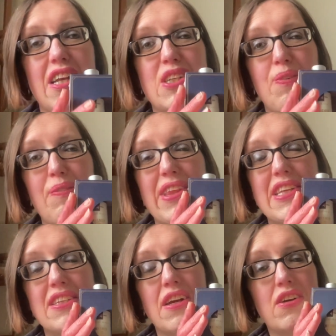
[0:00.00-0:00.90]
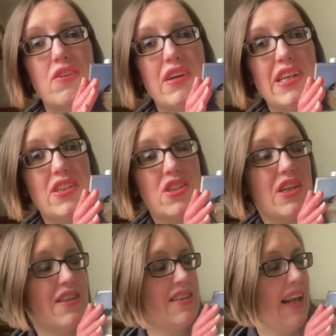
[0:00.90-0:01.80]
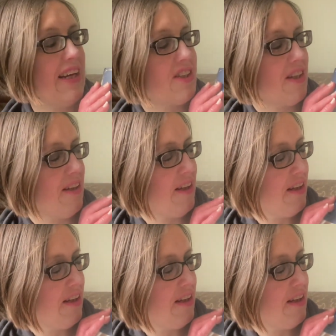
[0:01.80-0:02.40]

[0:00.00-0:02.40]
And she bought me this great gin selection,